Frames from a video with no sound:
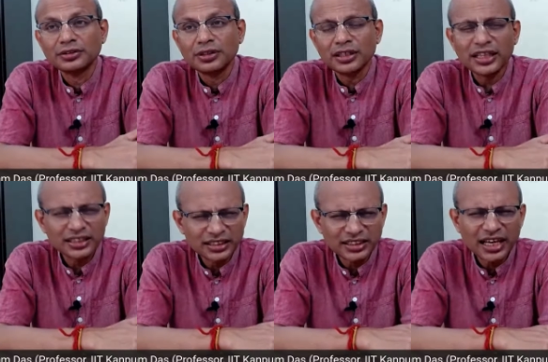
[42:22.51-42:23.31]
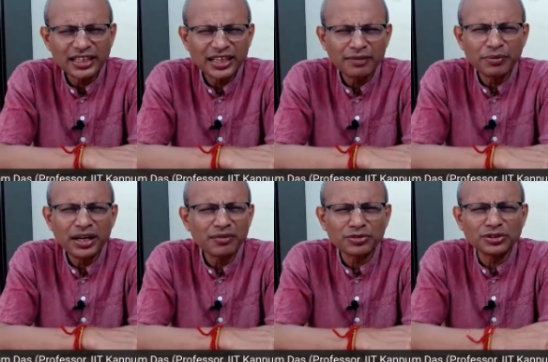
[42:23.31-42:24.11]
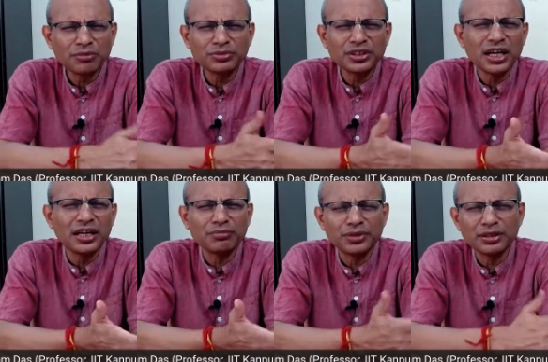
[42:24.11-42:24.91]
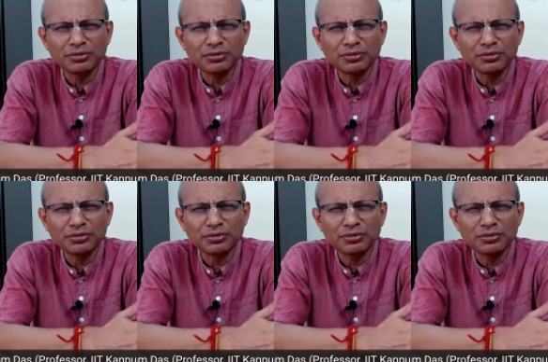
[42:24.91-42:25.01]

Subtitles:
And that's exactly happened. After some time,